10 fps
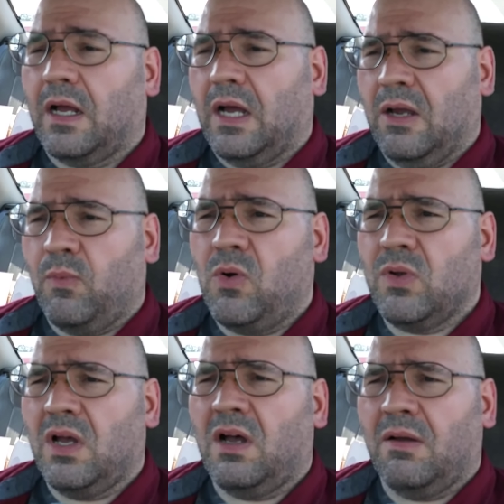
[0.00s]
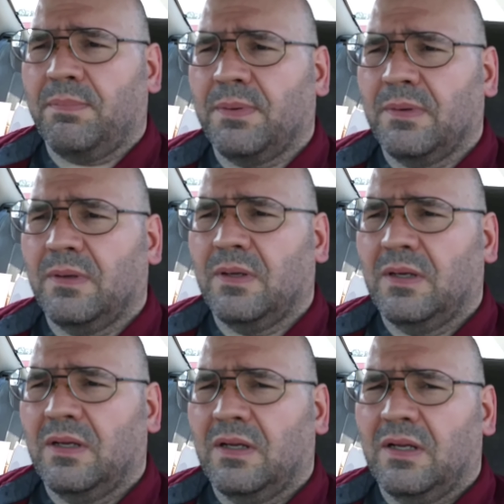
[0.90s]
I woke up,
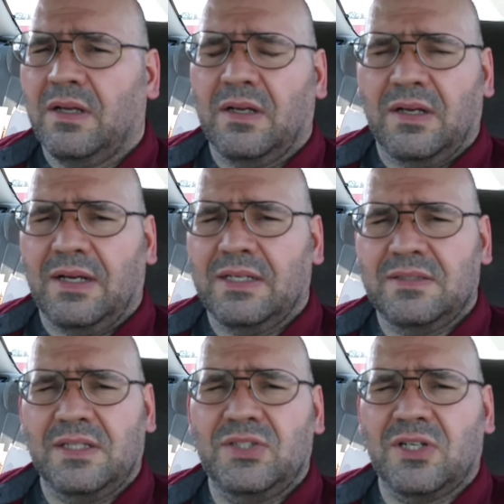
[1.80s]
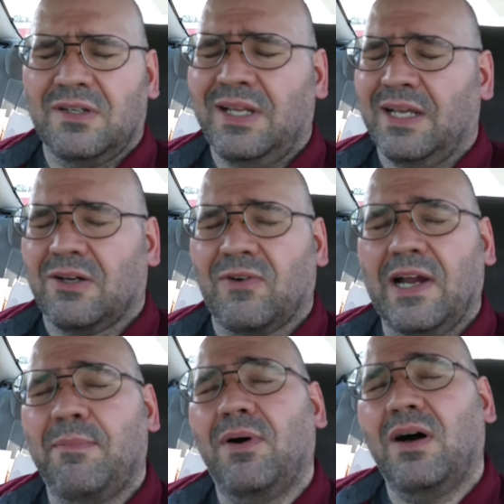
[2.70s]
I said, turn that
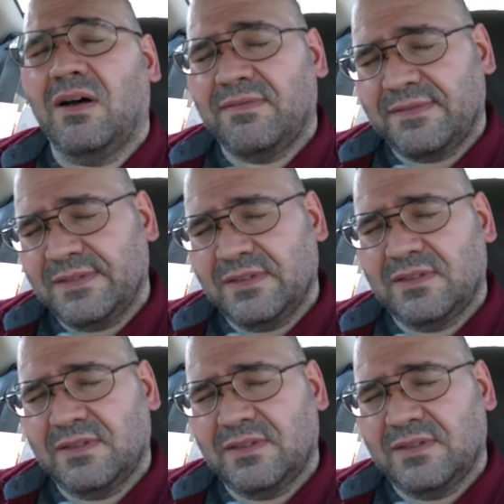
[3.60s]
crap off,